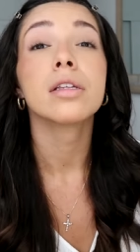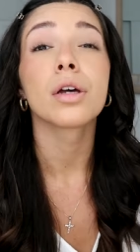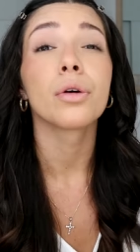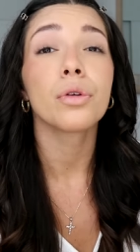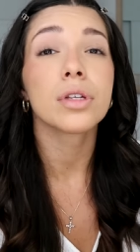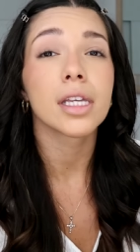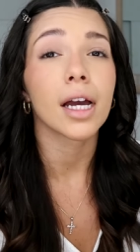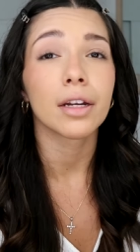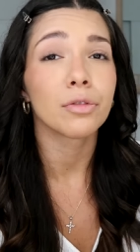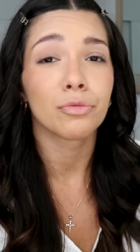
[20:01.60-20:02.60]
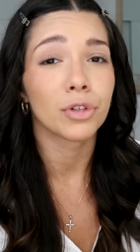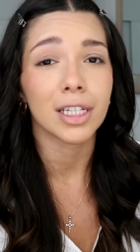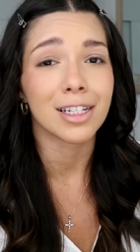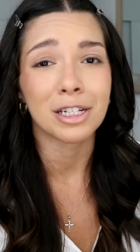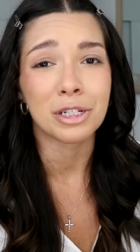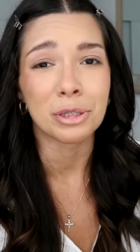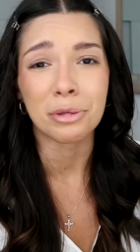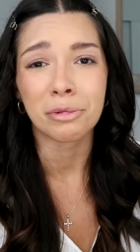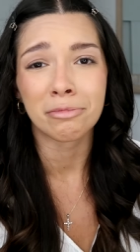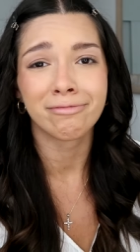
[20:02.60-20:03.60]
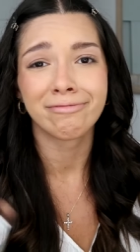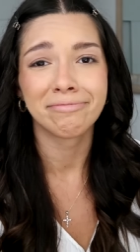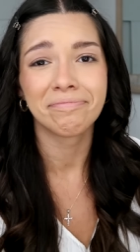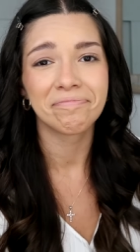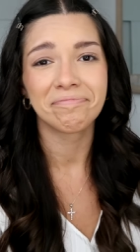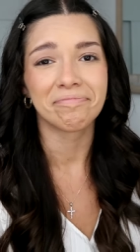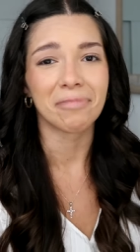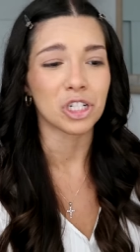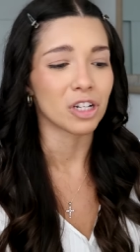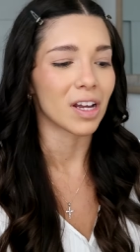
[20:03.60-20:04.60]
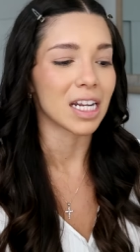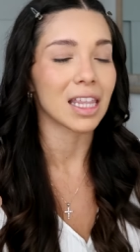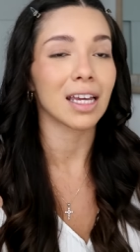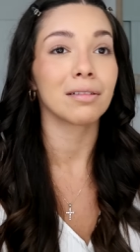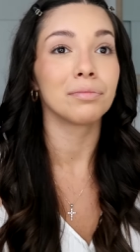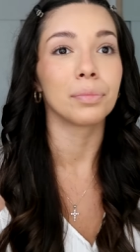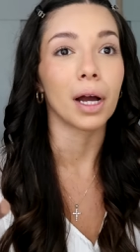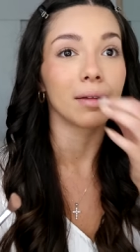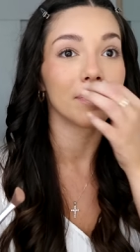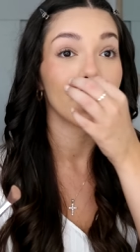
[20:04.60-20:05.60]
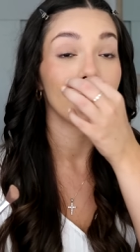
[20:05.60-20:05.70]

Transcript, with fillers: So you can see I really didn't do much of anything, but